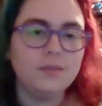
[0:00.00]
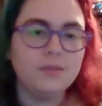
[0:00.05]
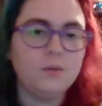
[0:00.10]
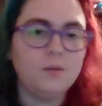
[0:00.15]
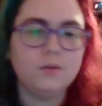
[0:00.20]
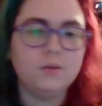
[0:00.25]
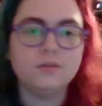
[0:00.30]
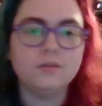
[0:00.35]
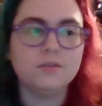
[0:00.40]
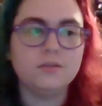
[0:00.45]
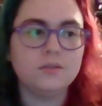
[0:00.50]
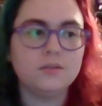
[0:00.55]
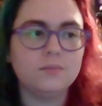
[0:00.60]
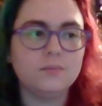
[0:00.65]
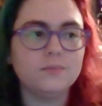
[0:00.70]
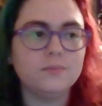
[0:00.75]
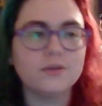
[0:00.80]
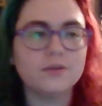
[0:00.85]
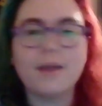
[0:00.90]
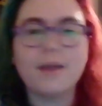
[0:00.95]
You could
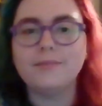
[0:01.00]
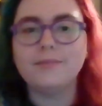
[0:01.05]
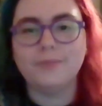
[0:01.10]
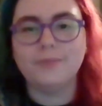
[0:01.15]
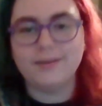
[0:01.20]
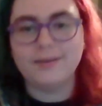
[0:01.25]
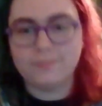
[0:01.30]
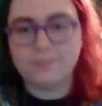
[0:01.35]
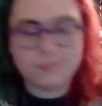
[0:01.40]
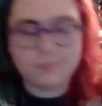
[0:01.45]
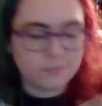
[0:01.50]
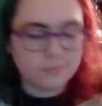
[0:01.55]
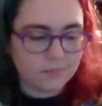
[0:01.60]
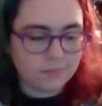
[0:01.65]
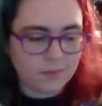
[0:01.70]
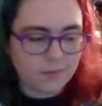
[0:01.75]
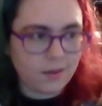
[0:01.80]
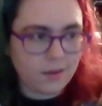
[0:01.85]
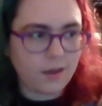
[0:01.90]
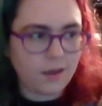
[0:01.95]
subscribe to me.
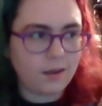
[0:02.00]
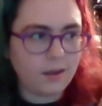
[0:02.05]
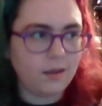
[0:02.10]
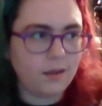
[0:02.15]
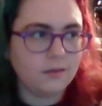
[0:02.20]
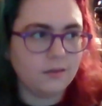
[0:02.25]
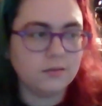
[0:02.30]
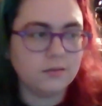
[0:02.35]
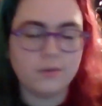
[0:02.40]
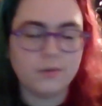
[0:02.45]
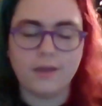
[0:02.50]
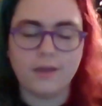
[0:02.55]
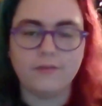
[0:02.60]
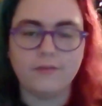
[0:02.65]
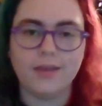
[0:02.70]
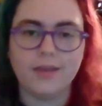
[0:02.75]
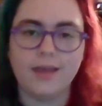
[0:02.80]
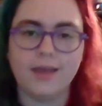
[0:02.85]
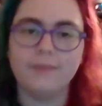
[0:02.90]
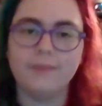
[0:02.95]
It's okay
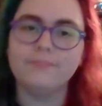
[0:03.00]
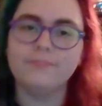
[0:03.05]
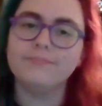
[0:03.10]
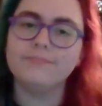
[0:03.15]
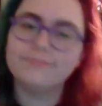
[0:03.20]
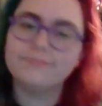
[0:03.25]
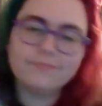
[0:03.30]
if you can't.